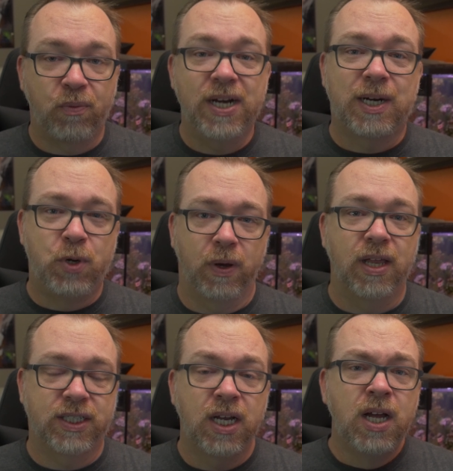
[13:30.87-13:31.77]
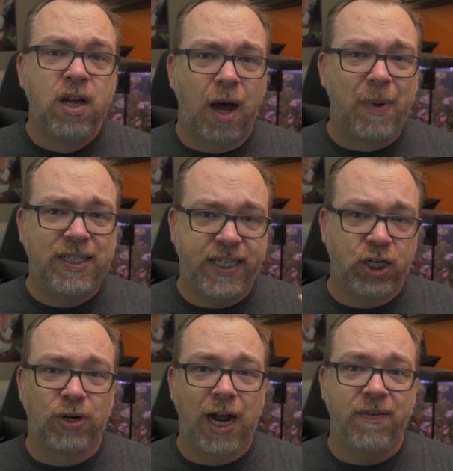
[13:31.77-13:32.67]
the reason I'm doing this on my C
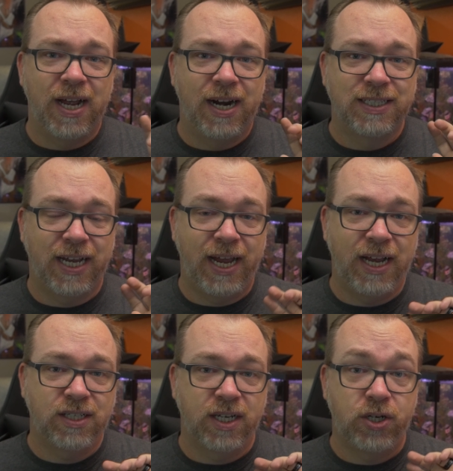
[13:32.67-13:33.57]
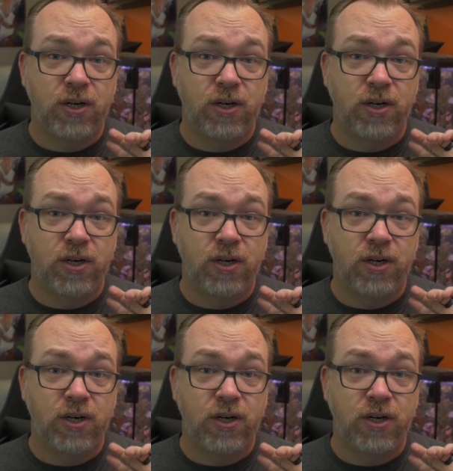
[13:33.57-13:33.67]
drive, it is a it's a,